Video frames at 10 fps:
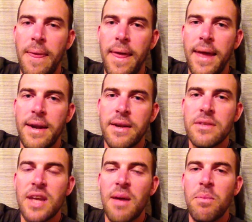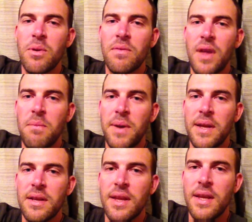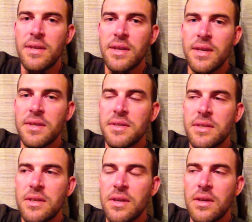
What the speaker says: And an example of that being linked is